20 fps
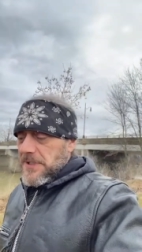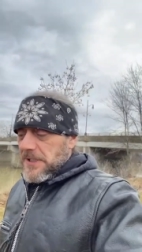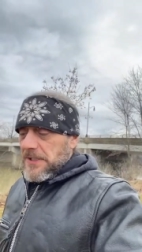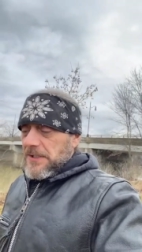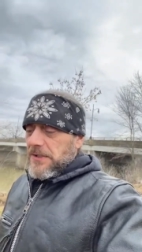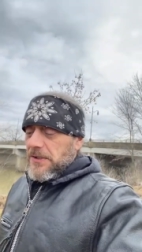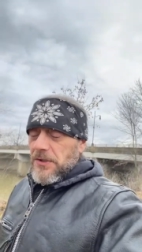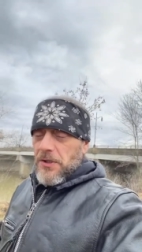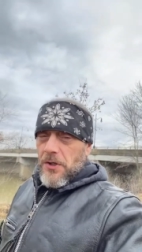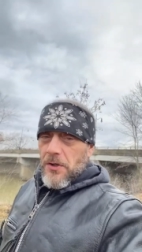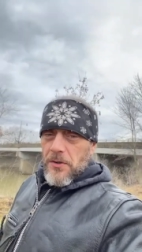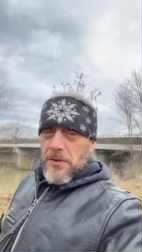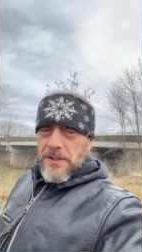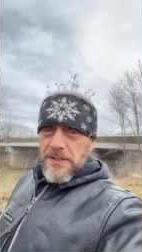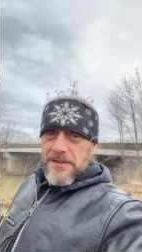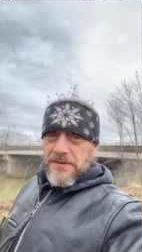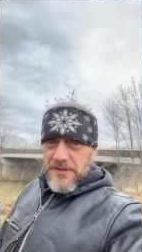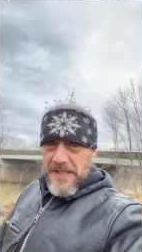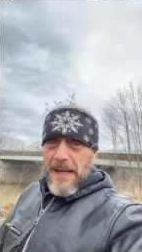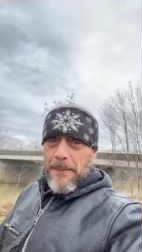know,
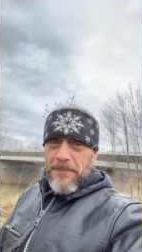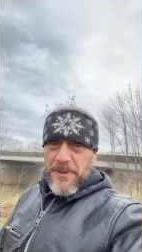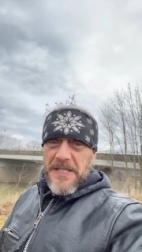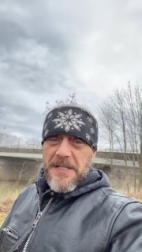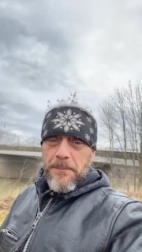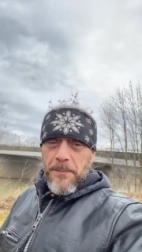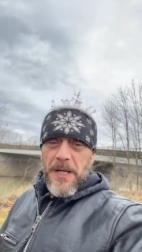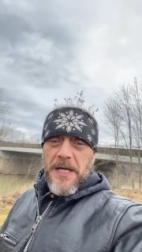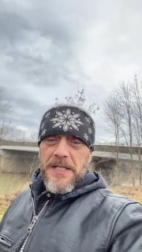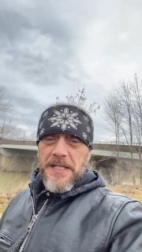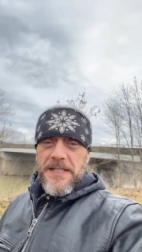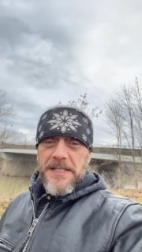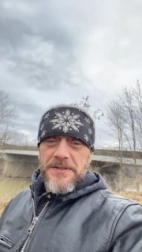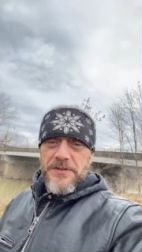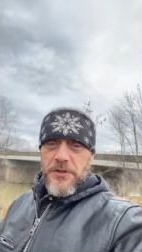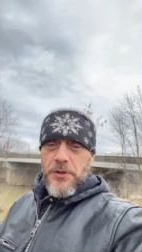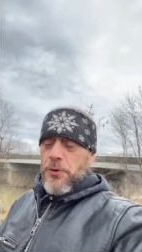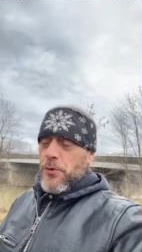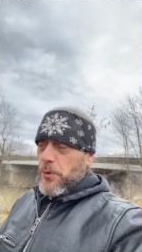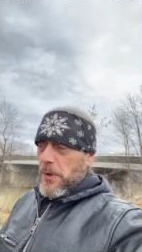got big money
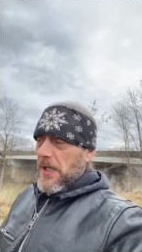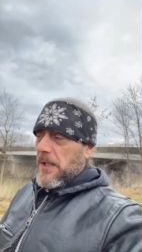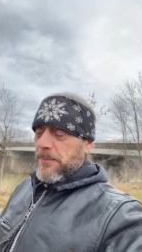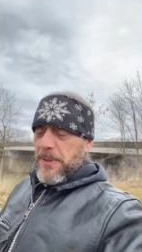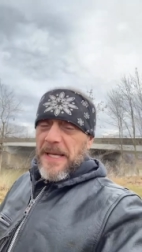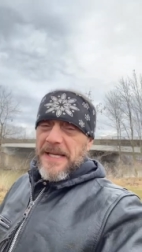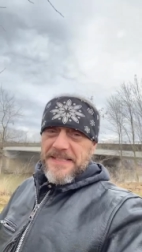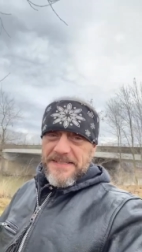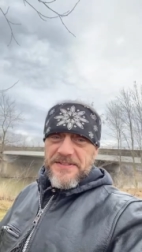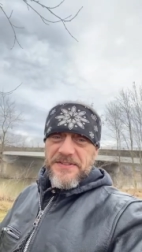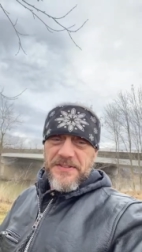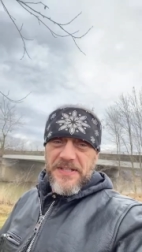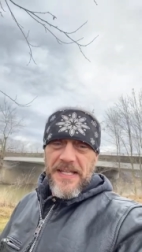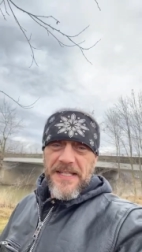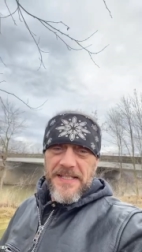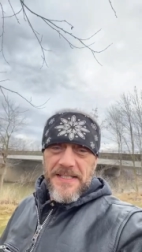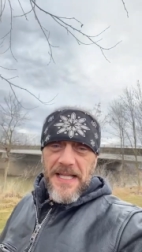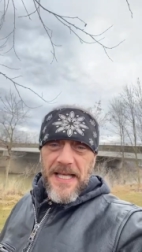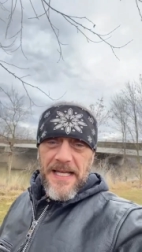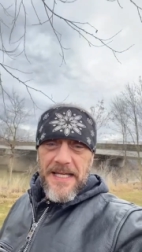to pay to stay
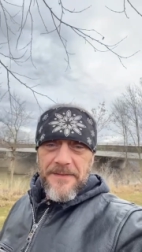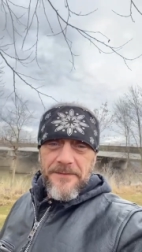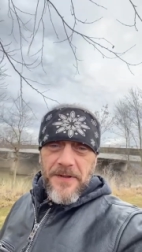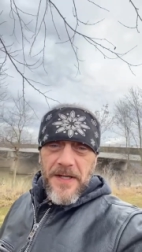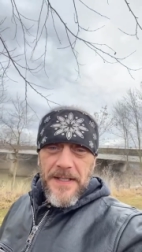alive.